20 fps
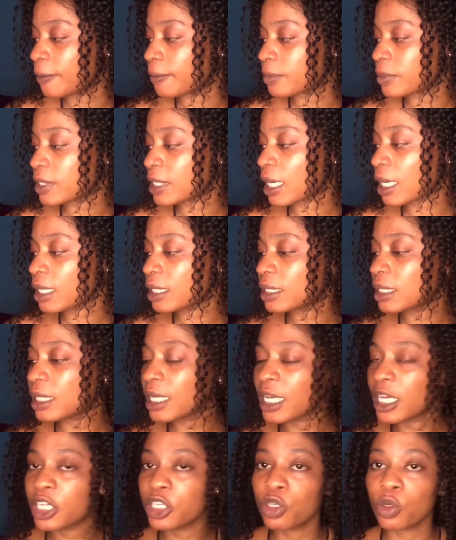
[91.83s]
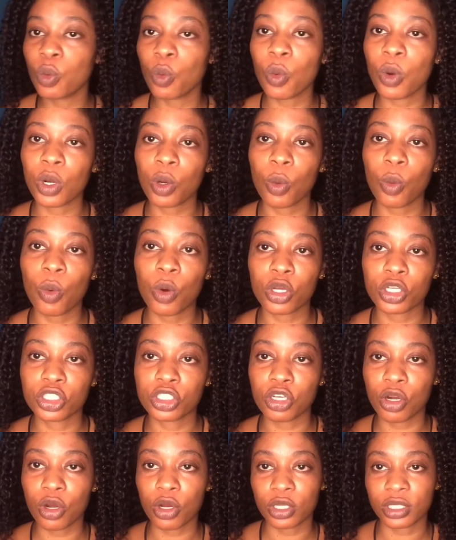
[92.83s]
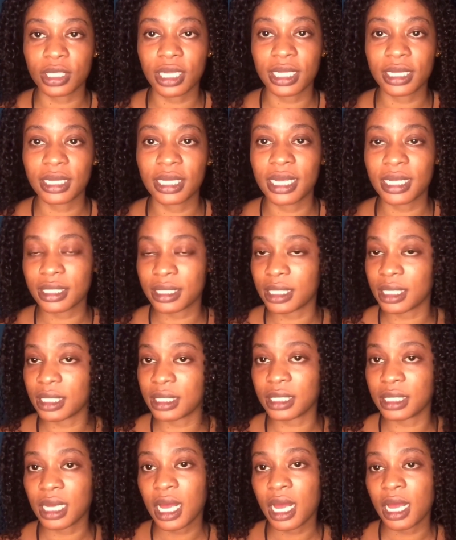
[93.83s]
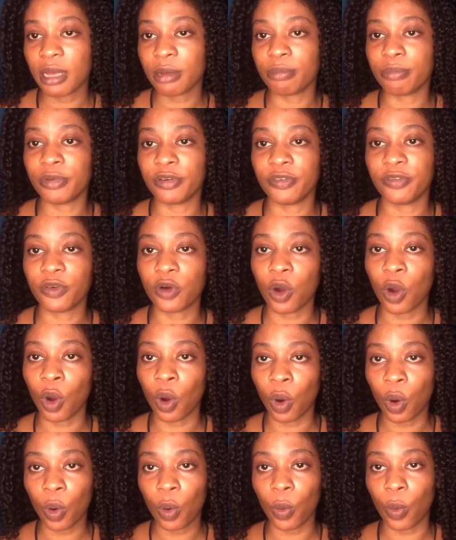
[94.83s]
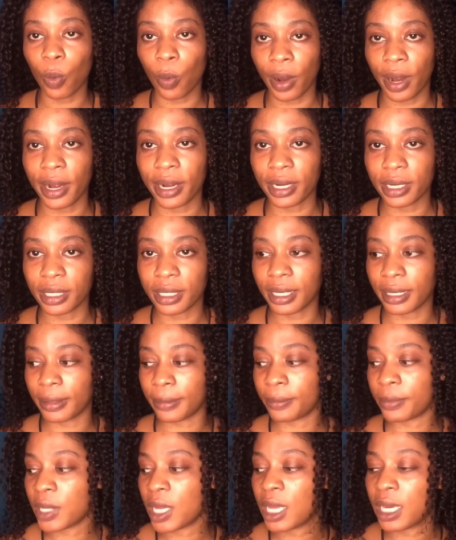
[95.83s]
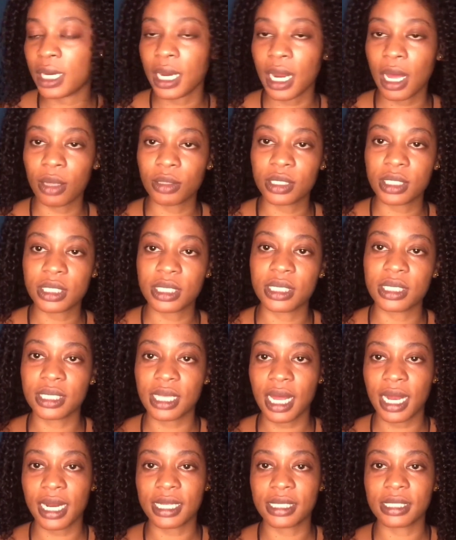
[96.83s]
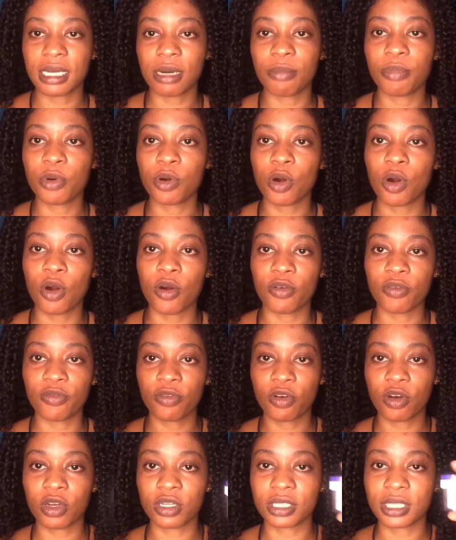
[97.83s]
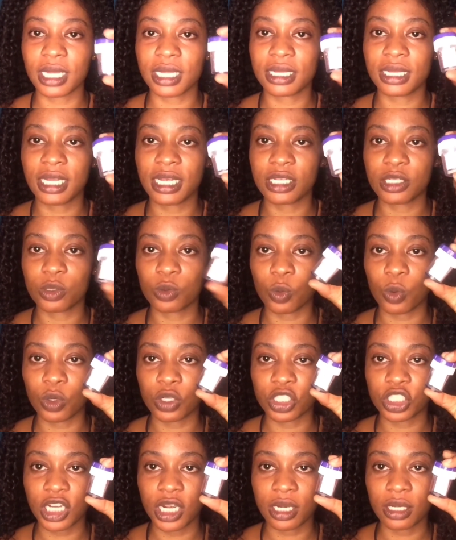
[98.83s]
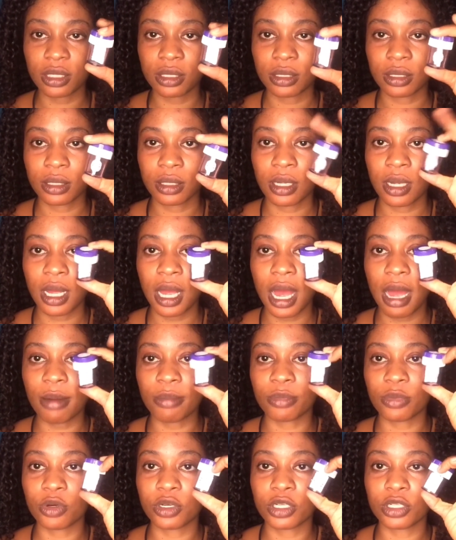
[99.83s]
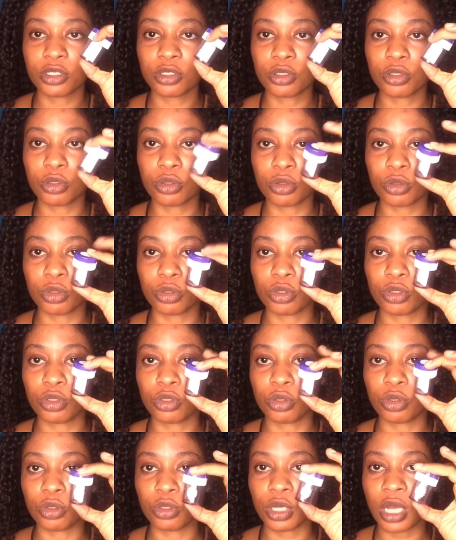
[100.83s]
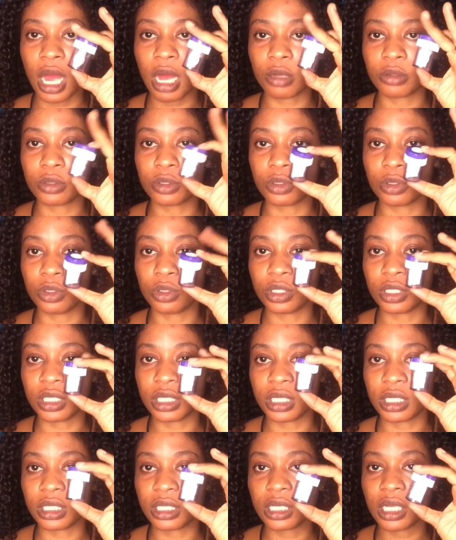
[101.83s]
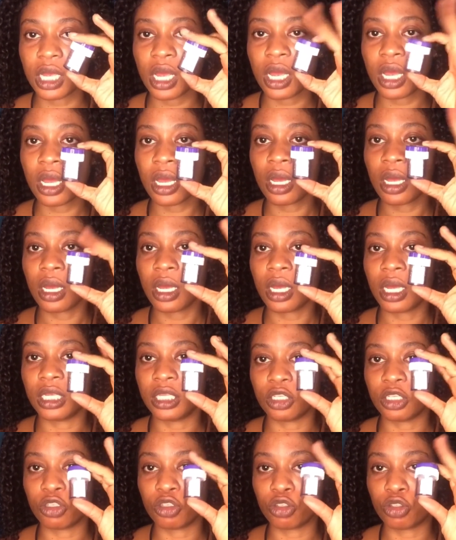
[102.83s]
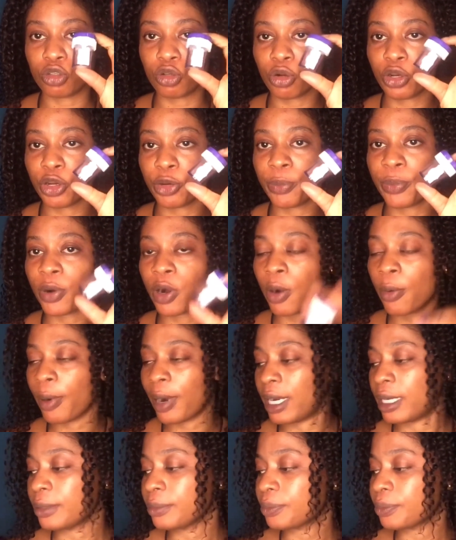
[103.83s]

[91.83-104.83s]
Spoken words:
Secondly, you want to wash your contact lenses before wearing them. Now, this is an example of contact lens washer. I'm going to show you how to use it in the tutorial proper.